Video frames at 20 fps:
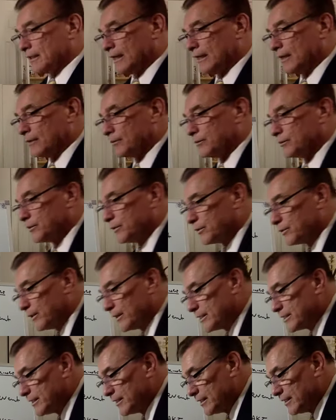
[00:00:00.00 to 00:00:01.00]
we'll do
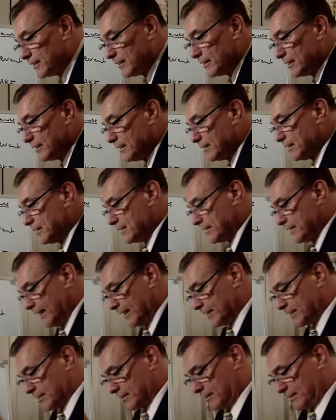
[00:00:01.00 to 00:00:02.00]
question
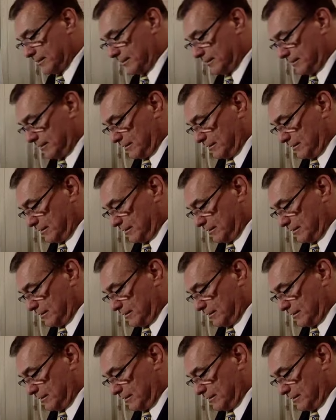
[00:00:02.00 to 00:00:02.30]
6.